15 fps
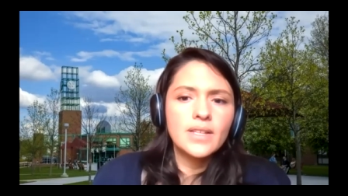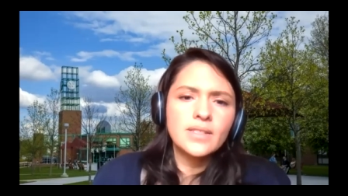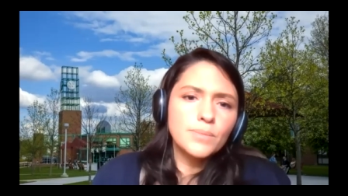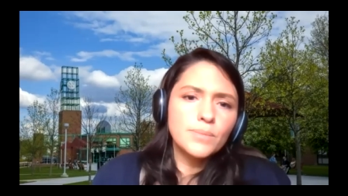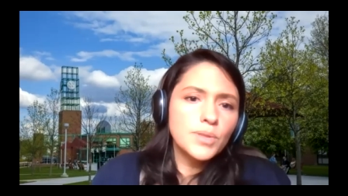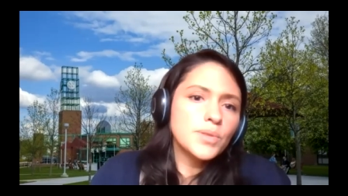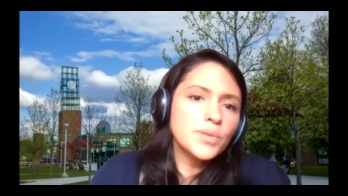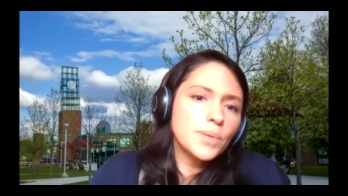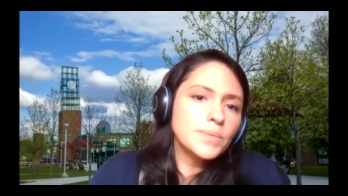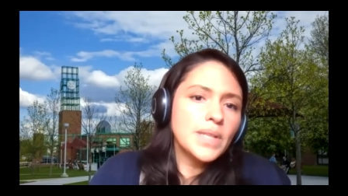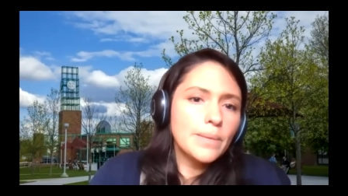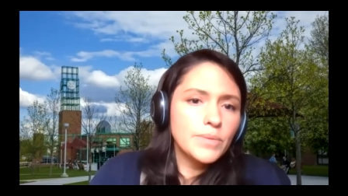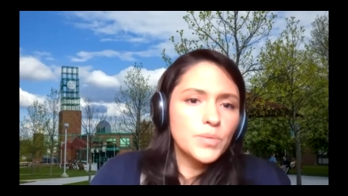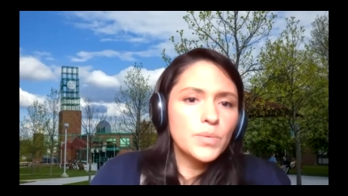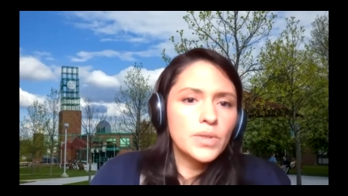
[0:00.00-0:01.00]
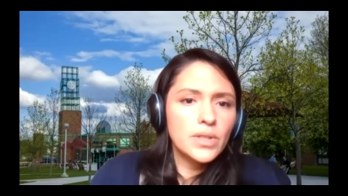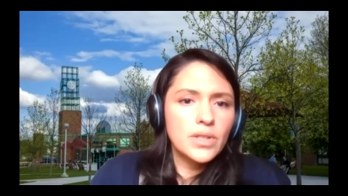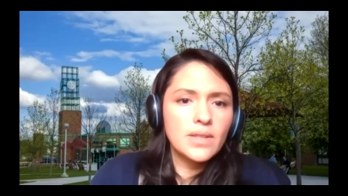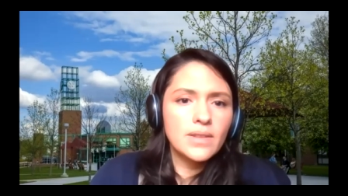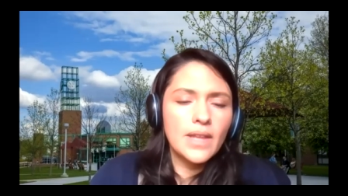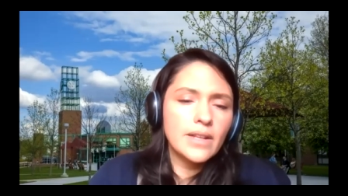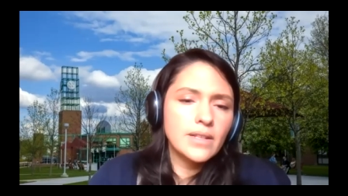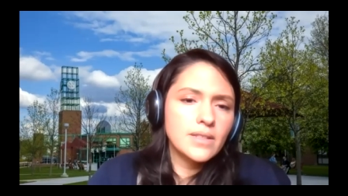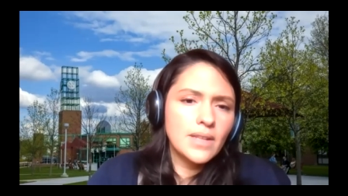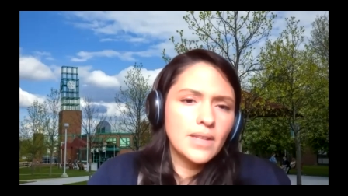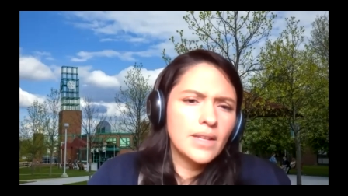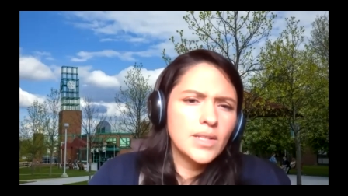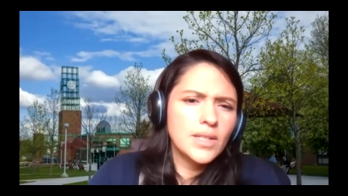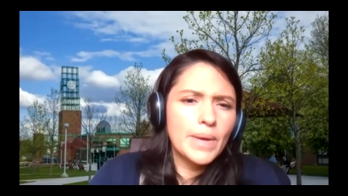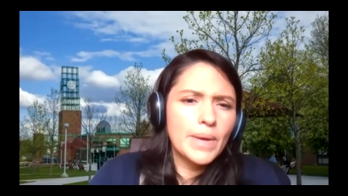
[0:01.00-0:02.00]
So, so sometimes we'll look at that, it just
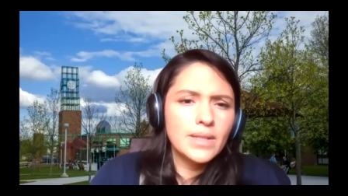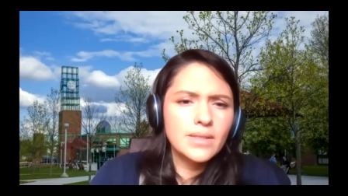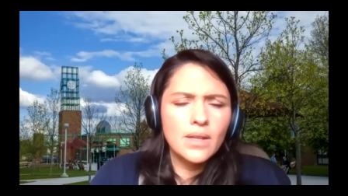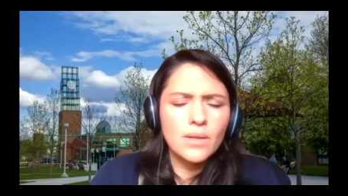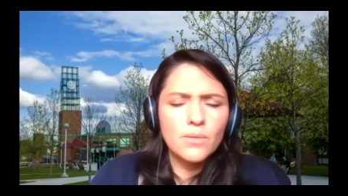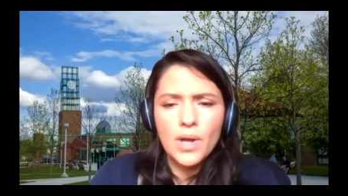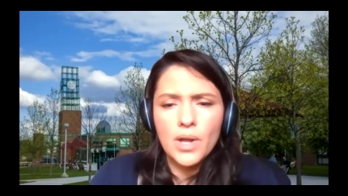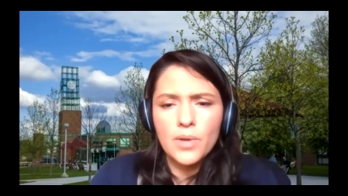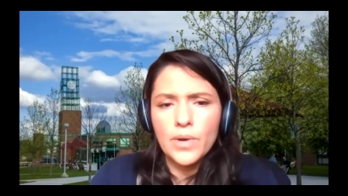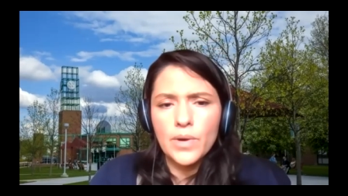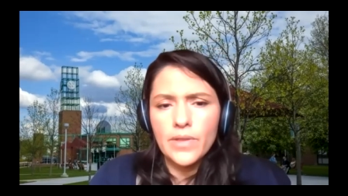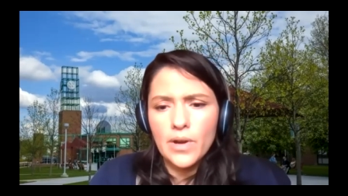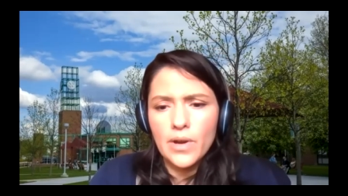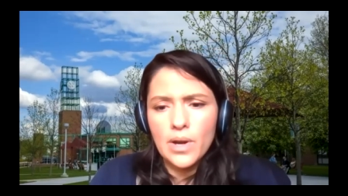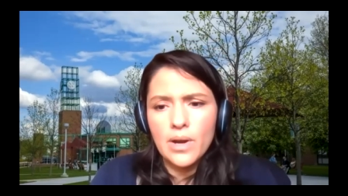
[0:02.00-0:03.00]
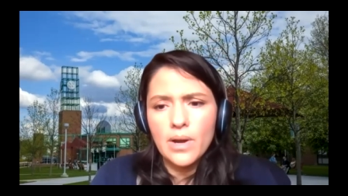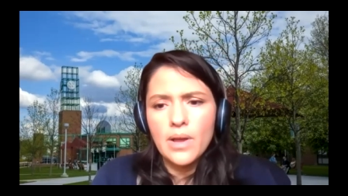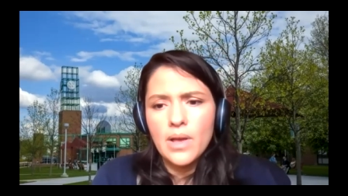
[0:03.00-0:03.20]
kind of depends on, on where they're